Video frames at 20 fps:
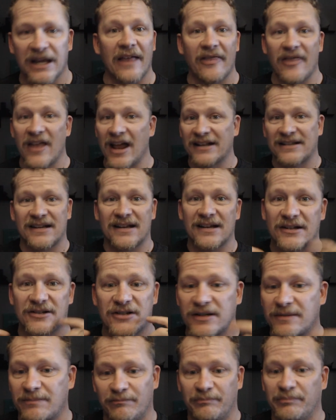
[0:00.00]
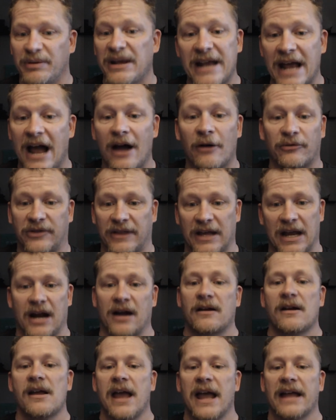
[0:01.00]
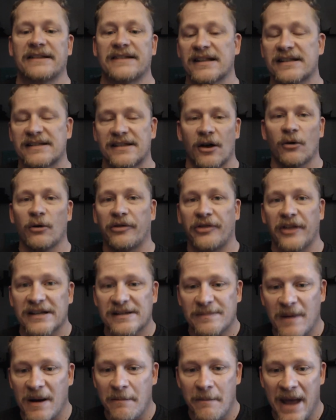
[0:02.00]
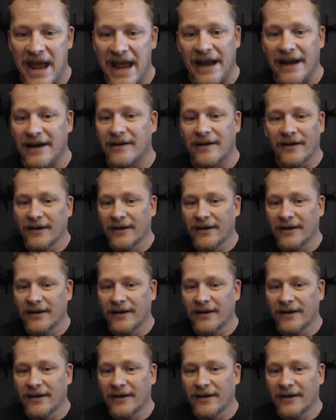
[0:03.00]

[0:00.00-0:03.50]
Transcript: and then it's going to just be out there. And since the whole thing's been made